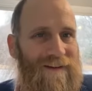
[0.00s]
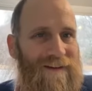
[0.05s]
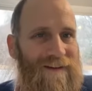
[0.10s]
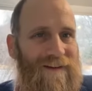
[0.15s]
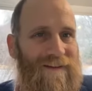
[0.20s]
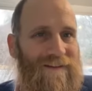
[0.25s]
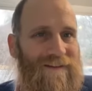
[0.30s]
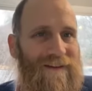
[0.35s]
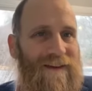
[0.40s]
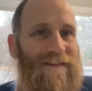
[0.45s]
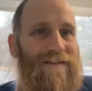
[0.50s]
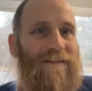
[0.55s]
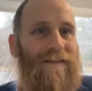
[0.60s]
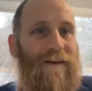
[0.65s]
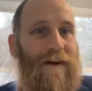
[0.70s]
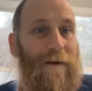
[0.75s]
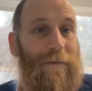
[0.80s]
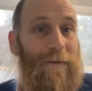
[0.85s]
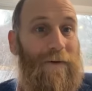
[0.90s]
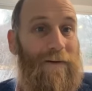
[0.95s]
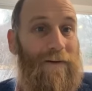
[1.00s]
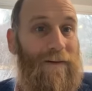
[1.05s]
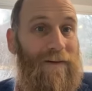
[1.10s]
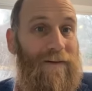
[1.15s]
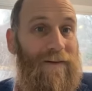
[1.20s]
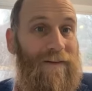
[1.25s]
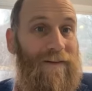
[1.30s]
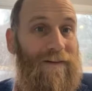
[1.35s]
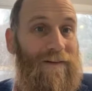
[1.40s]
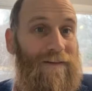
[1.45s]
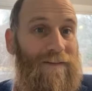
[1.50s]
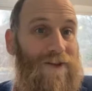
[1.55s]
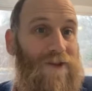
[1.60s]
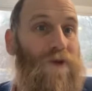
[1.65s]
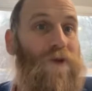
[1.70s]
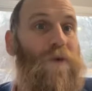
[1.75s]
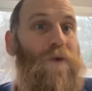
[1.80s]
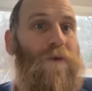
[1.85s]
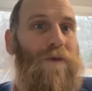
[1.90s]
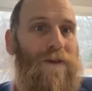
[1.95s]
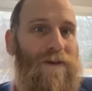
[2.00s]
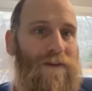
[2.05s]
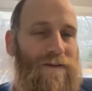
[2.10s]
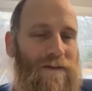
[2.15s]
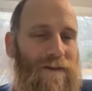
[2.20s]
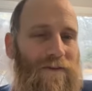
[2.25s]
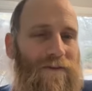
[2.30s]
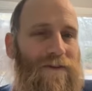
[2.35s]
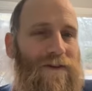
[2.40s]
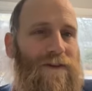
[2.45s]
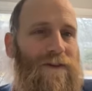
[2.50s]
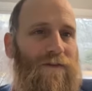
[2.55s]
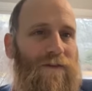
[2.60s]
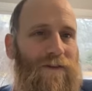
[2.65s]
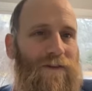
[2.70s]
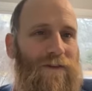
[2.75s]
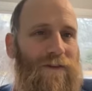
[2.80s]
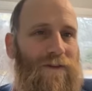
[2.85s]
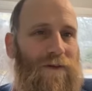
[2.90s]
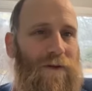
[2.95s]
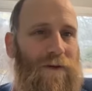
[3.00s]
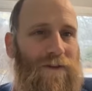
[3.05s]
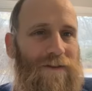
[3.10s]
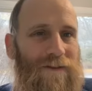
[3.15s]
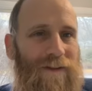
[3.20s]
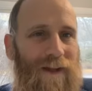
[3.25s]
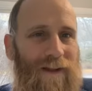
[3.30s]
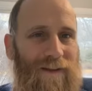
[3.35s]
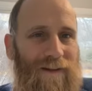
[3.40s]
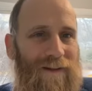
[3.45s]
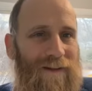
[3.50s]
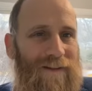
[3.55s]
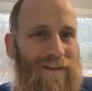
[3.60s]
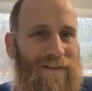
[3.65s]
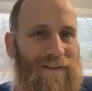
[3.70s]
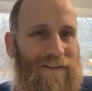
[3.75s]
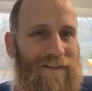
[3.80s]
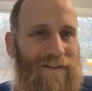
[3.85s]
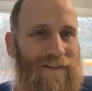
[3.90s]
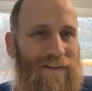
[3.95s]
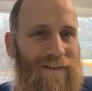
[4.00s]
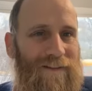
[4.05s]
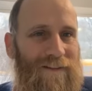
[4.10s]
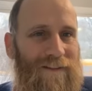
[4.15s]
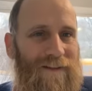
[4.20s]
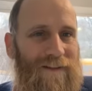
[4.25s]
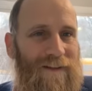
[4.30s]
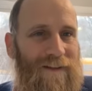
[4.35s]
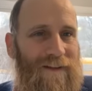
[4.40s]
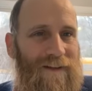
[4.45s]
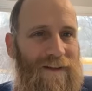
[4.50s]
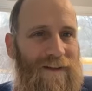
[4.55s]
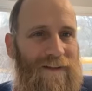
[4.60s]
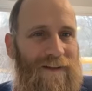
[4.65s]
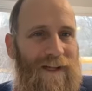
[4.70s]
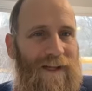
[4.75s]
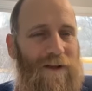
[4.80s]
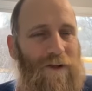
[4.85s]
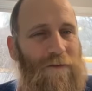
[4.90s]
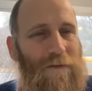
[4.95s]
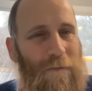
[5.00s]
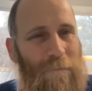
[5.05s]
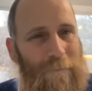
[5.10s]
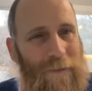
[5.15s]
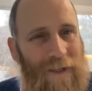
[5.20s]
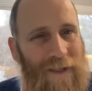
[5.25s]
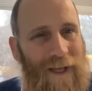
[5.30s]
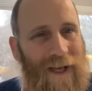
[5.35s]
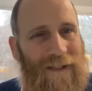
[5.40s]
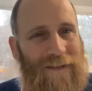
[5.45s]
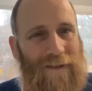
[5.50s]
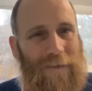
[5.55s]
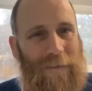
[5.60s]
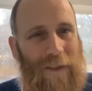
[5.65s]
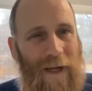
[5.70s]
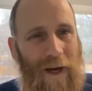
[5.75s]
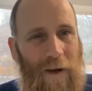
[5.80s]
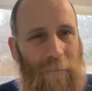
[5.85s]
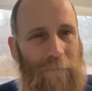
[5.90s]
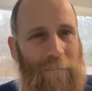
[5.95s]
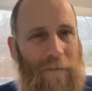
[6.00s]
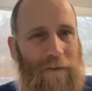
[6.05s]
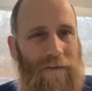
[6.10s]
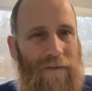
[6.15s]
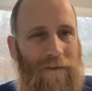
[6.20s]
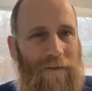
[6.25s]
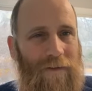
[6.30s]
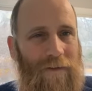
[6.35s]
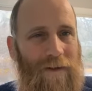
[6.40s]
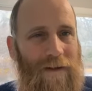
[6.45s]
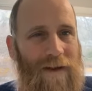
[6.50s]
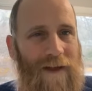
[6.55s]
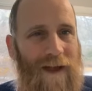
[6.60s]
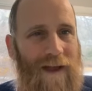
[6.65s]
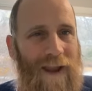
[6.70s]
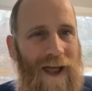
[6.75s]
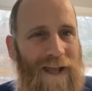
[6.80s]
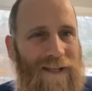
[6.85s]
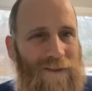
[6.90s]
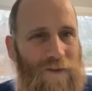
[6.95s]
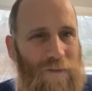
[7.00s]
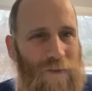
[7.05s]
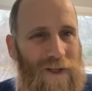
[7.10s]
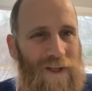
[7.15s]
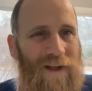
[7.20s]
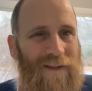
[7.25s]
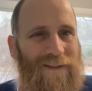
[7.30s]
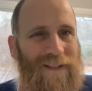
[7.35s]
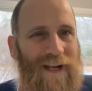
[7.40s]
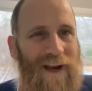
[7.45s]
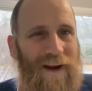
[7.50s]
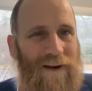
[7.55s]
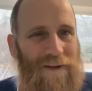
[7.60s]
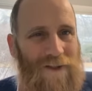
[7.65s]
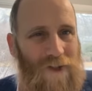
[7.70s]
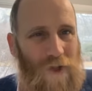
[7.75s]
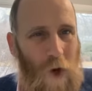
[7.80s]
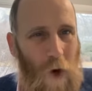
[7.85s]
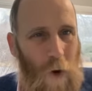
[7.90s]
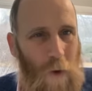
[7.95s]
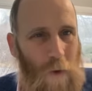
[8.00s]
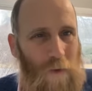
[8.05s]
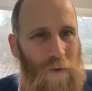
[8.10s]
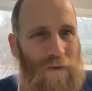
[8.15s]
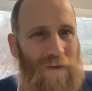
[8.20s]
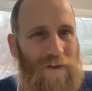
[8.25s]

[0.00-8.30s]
Says the Rebbe, there's two things here. First of all, the Torah is telling us that a human being has to be humble and has to realize that on his own,